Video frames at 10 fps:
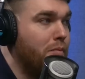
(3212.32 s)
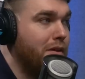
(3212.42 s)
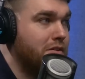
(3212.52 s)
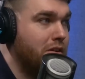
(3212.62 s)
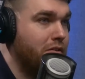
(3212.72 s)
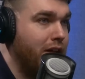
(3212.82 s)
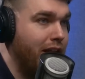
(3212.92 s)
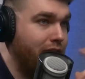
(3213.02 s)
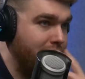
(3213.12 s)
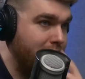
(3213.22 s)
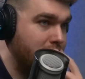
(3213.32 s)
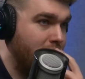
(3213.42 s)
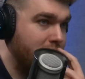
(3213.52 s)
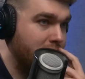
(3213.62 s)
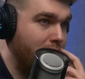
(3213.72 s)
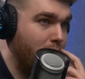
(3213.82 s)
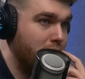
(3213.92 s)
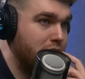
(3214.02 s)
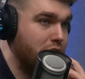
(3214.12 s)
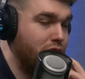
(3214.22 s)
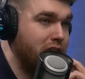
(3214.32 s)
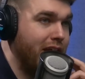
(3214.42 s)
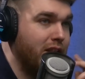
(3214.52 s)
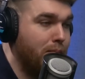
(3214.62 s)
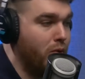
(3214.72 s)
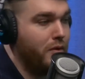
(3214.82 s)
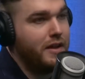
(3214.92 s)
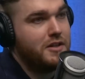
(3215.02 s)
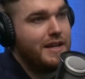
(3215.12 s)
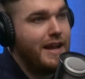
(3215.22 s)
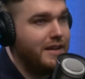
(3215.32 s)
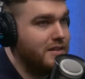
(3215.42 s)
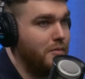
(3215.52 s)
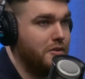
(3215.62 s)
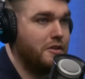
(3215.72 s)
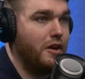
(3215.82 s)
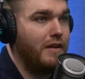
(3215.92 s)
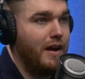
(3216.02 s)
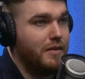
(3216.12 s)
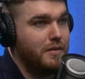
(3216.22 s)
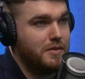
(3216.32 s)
Robinson on that left-hand side, someone who wants to just retain the ball and then just let someone just go around him.